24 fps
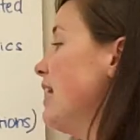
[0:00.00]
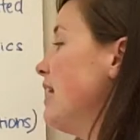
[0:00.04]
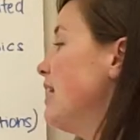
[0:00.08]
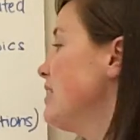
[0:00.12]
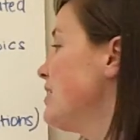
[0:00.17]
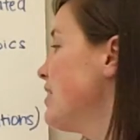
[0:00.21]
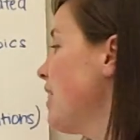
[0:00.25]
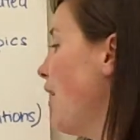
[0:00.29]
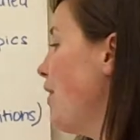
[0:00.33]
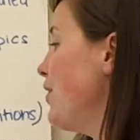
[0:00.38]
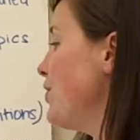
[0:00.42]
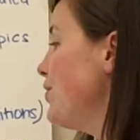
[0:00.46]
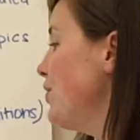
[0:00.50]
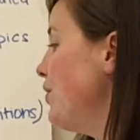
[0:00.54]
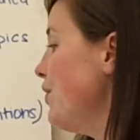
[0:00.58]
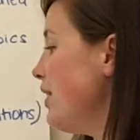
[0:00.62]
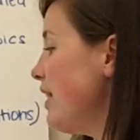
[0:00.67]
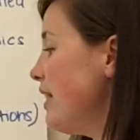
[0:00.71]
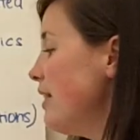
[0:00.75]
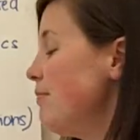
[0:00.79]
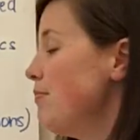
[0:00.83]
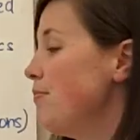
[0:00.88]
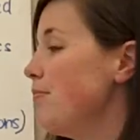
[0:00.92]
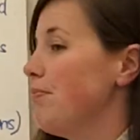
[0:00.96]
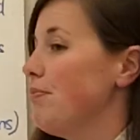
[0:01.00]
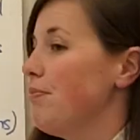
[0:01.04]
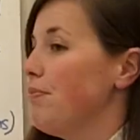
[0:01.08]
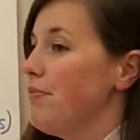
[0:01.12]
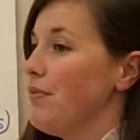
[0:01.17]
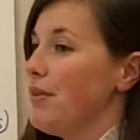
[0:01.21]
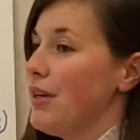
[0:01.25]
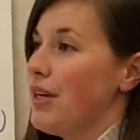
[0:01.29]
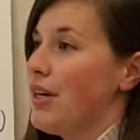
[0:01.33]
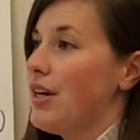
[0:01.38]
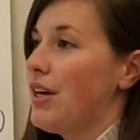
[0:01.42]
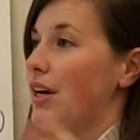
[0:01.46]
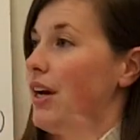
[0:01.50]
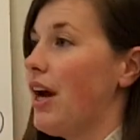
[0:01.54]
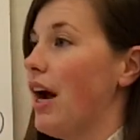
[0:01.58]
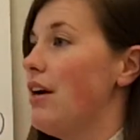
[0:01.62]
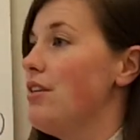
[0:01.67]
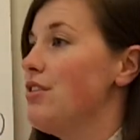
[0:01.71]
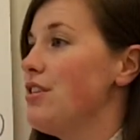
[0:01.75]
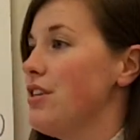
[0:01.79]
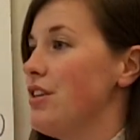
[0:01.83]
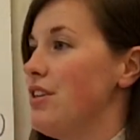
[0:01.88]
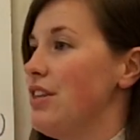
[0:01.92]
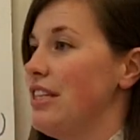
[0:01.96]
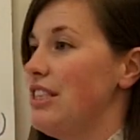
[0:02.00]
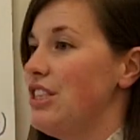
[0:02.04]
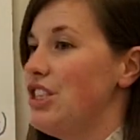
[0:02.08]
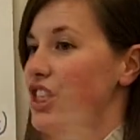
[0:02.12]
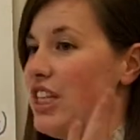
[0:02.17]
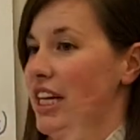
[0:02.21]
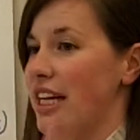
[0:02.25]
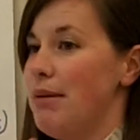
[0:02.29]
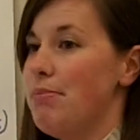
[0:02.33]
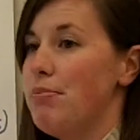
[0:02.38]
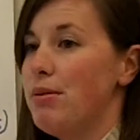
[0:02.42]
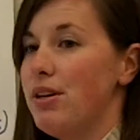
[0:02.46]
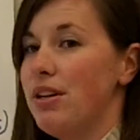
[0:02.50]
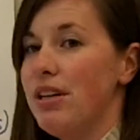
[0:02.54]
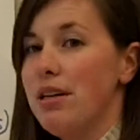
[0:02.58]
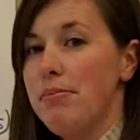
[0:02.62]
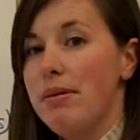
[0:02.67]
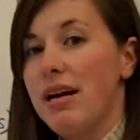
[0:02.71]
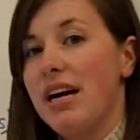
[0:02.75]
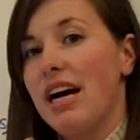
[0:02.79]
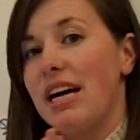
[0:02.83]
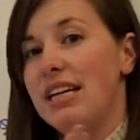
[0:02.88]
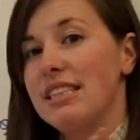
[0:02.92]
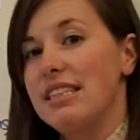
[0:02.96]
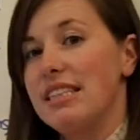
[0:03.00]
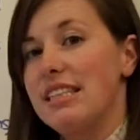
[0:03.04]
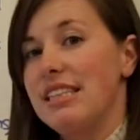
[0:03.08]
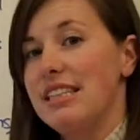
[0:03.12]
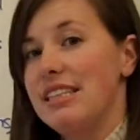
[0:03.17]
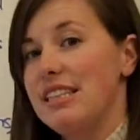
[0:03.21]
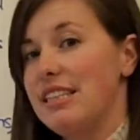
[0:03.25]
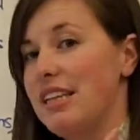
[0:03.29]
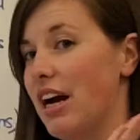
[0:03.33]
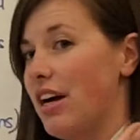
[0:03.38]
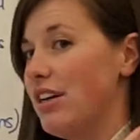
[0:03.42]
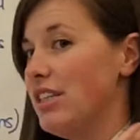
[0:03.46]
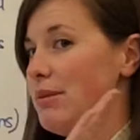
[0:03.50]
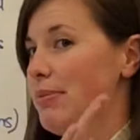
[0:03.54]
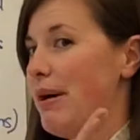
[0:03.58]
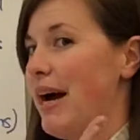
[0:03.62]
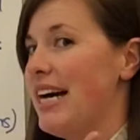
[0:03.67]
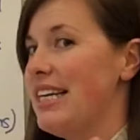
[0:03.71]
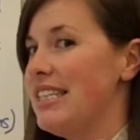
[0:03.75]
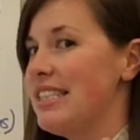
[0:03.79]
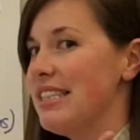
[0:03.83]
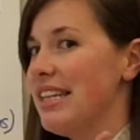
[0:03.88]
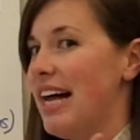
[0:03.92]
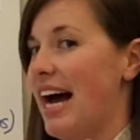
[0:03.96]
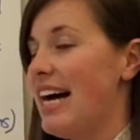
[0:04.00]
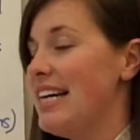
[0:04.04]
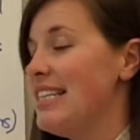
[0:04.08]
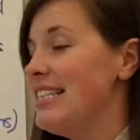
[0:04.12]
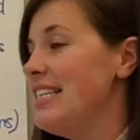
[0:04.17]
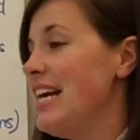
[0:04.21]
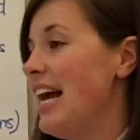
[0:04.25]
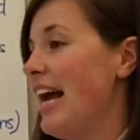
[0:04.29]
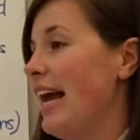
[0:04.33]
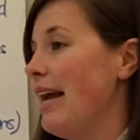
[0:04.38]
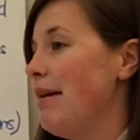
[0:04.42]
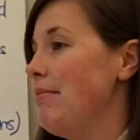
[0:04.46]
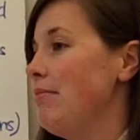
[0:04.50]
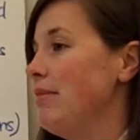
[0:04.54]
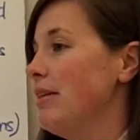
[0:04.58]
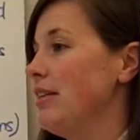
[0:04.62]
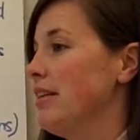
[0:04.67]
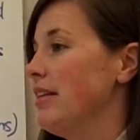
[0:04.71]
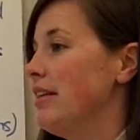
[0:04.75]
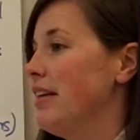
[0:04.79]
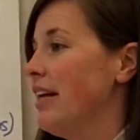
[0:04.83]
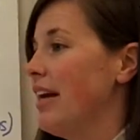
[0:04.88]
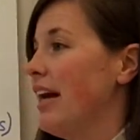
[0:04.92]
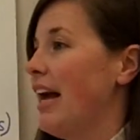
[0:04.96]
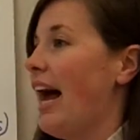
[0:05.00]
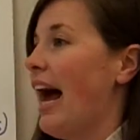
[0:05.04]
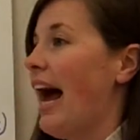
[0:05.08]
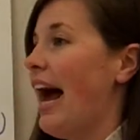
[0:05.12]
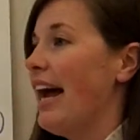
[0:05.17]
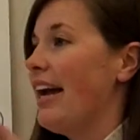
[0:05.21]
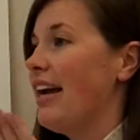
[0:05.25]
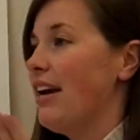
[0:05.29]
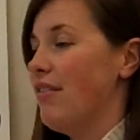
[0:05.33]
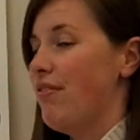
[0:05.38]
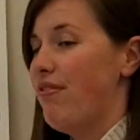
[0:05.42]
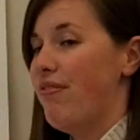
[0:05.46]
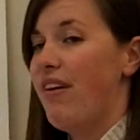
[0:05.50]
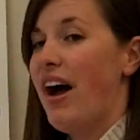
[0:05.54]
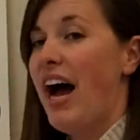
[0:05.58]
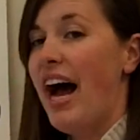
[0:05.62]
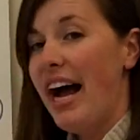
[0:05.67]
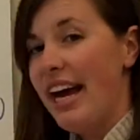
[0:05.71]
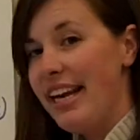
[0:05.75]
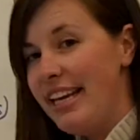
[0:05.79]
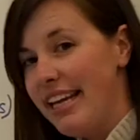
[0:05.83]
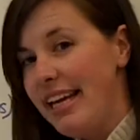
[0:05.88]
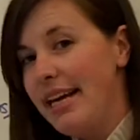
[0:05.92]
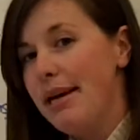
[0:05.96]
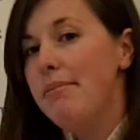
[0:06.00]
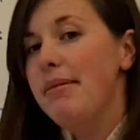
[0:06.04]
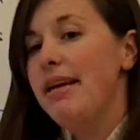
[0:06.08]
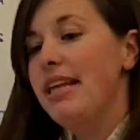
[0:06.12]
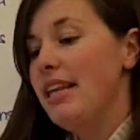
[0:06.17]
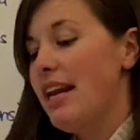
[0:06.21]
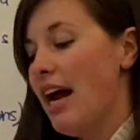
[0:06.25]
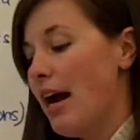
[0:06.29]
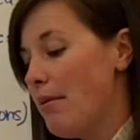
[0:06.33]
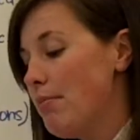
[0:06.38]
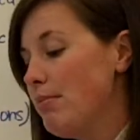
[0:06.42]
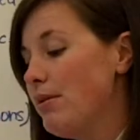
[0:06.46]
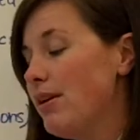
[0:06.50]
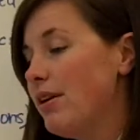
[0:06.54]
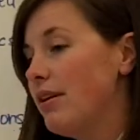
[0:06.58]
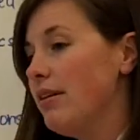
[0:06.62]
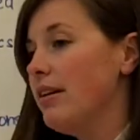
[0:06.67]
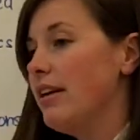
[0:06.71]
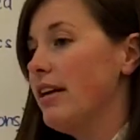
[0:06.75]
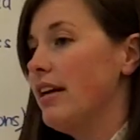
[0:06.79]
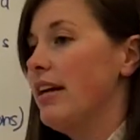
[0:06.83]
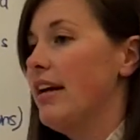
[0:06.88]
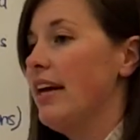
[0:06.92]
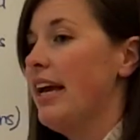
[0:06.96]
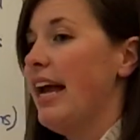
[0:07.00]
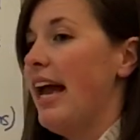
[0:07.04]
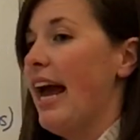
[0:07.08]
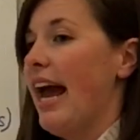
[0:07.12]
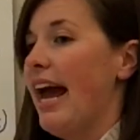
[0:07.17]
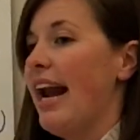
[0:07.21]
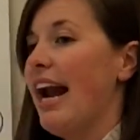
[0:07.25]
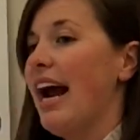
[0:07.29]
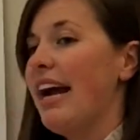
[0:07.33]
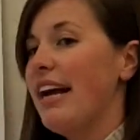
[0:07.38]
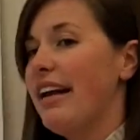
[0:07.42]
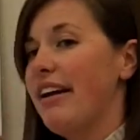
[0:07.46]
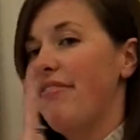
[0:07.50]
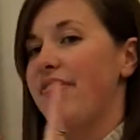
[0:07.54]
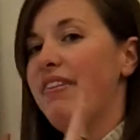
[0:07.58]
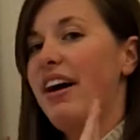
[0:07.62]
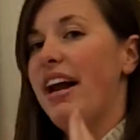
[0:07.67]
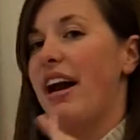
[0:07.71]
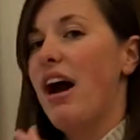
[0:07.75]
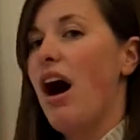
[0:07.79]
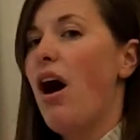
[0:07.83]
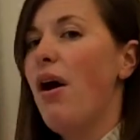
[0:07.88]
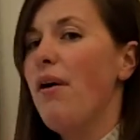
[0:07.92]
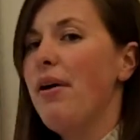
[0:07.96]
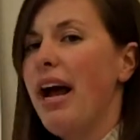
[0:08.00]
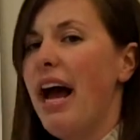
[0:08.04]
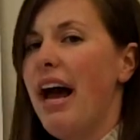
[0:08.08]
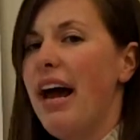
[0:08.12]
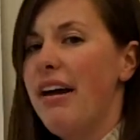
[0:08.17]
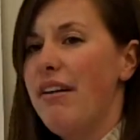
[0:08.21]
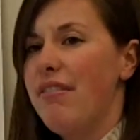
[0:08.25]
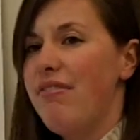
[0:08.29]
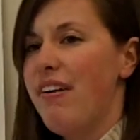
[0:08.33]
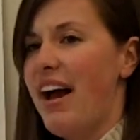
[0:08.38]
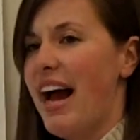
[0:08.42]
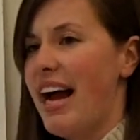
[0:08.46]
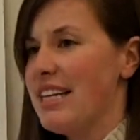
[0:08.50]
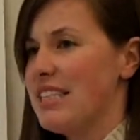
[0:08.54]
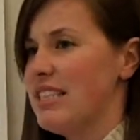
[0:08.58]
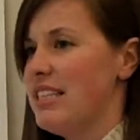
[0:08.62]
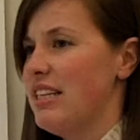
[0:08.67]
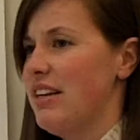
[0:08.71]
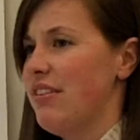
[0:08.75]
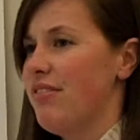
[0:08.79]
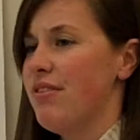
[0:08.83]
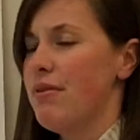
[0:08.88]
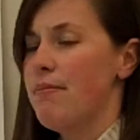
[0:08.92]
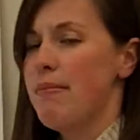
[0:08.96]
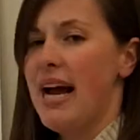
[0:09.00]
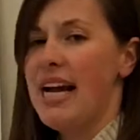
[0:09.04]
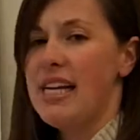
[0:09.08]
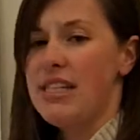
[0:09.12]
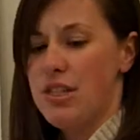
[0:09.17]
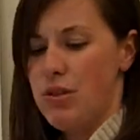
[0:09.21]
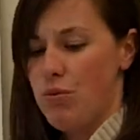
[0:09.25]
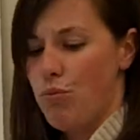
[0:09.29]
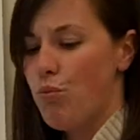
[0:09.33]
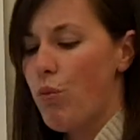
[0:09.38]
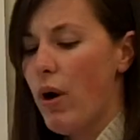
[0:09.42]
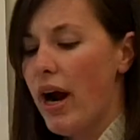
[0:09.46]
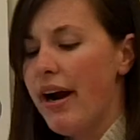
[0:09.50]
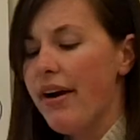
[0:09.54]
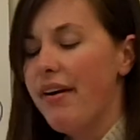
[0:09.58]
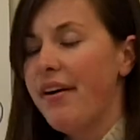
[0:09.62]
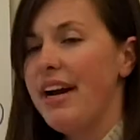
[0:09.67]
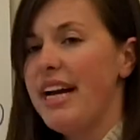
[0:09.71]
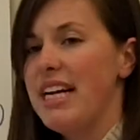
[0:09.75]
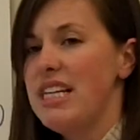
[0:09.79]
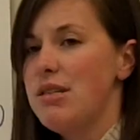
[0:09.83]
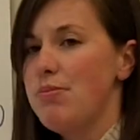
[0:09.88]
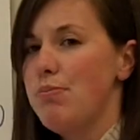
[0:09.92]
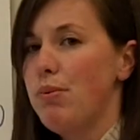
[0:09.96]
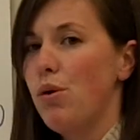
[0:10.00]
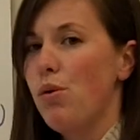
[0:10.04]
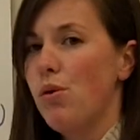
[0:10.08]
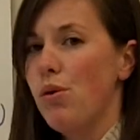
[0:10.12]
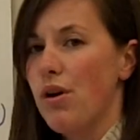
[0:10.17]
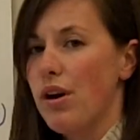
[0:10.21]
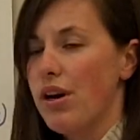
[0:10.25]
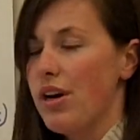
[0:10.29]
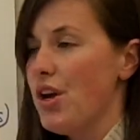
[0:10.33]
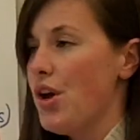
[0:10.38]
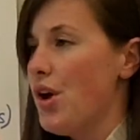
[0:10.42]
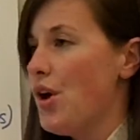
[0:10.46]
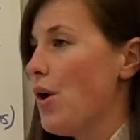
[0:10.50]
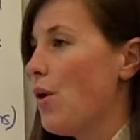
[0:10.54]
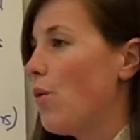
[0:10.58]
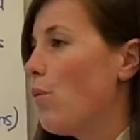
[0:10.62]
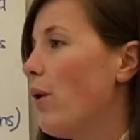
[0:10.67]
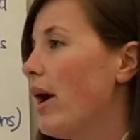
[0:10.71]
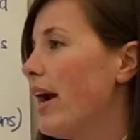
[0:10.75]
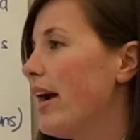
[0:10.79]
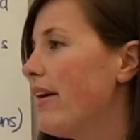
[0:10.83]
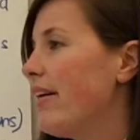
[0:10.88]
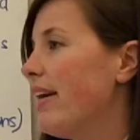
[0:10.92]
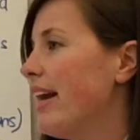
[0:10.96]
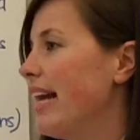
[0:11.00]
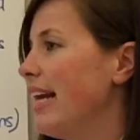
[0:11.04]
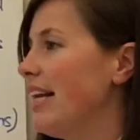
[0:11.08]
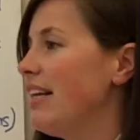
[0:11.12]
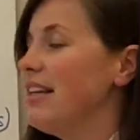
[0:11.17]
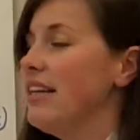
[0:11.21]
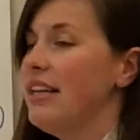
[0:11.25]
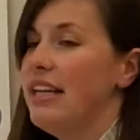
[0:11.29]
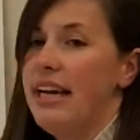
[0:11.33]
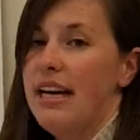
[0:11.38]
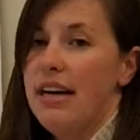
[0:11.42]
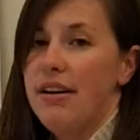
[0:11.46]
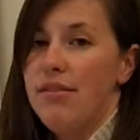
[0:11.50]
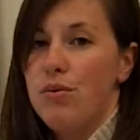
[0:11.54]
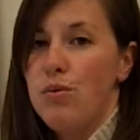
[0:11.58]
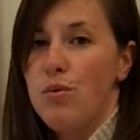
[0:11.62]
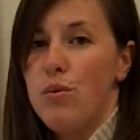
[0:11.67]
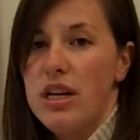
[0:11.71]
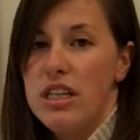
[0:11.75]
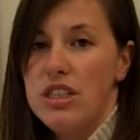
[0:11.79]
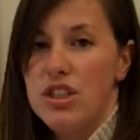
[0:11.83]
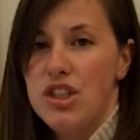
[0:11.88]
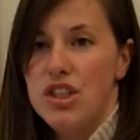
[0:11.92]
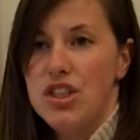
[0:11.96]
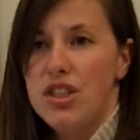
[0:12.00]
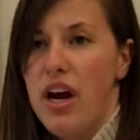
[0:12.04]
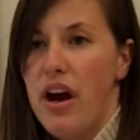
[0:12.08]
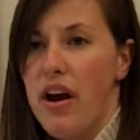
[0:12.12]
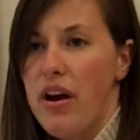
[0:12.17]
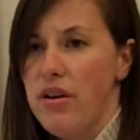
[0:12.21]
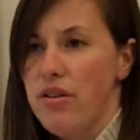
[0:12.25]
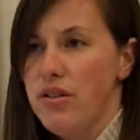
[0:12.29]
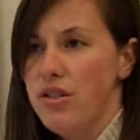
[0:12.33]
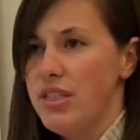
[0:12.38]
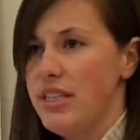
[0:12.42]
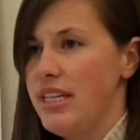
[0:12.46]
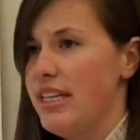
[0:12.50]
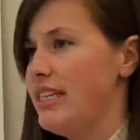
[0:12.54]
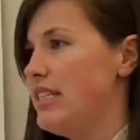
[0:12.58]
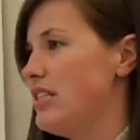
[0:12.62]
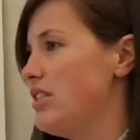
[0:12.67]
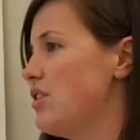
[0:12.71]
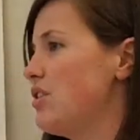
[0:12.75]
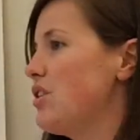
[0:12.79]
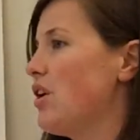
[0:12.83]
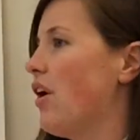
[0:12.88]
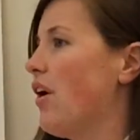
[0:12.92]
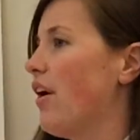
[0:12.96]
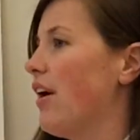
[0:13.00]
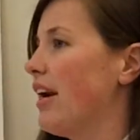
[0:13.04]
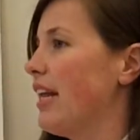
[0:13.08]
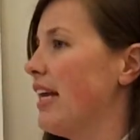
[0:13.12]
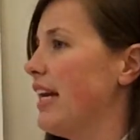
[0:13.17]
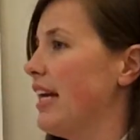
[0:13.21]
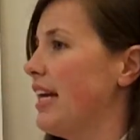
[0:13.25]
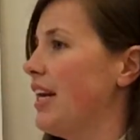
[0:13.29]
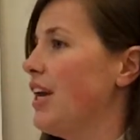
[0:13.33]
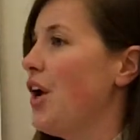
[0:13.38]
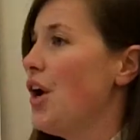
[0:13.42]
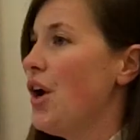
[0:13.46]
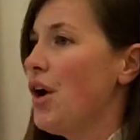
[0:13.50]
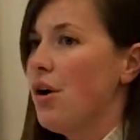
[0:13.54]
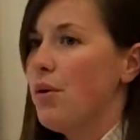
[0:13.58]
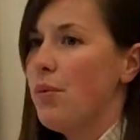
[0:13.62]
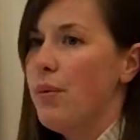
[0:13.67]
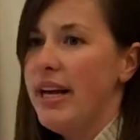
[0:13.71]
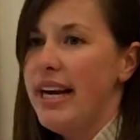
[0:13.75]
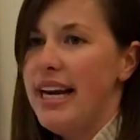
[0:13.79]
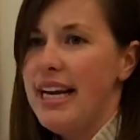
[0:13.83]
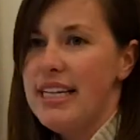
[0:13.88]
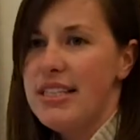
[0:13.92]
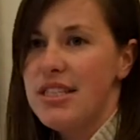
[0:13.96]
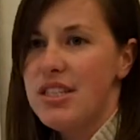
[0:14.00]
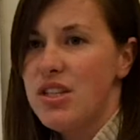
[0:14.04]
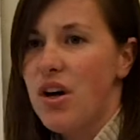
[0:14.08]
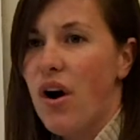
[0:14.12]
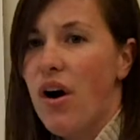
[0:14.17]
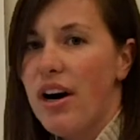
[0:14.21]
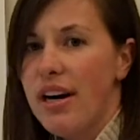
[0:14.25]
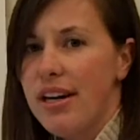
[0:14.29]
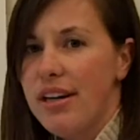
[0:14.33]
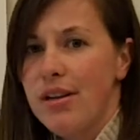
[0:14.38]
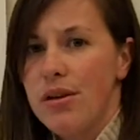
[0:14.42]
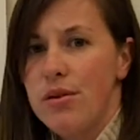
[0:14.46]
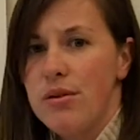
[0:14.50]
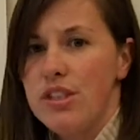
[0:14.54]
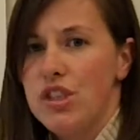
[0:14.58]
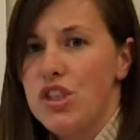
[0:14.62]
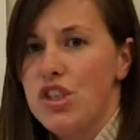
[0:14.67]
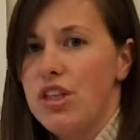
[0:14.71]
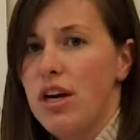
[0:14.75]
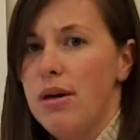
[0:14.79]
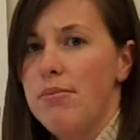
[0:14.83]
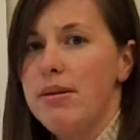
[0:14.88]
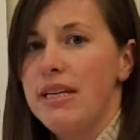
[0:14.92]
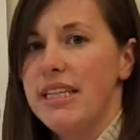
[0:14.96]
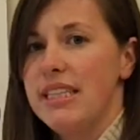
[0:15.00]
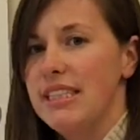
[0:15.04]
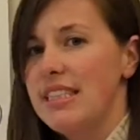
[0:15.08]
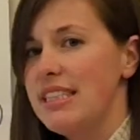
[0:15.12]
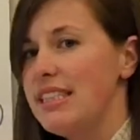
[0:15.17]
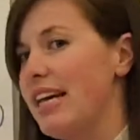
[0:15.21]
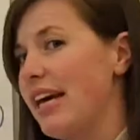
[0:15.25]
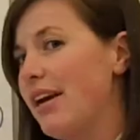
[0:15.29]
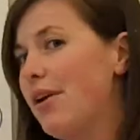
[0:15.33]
So you could go to the G book because it goes by his last name. I could find him in our book, and I could find all kind of facts and information: where he's born, where he lived, what shows he starred in, when he started doing show business.